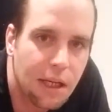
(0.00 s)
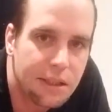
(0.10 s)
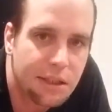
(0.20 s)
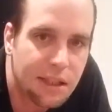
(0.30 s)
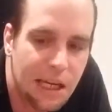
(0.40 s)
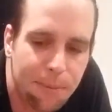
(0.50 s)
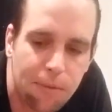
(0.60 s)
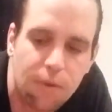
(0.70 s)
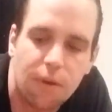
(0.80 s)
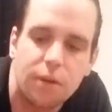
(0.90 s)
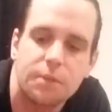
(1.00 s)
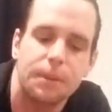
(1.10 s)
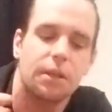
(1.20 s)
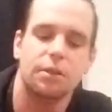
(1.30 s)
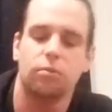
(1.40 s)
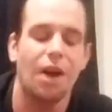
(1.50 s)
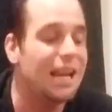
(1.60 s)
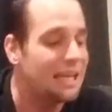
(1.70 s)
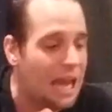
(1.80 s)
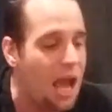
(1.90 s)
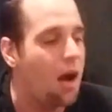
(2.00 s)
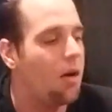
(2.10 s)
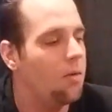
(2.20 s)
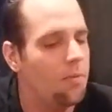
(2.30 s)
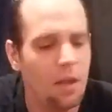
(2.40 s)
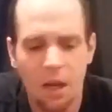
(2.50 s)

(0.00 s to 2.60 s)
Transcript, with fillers: It's to keep it reversed because right now,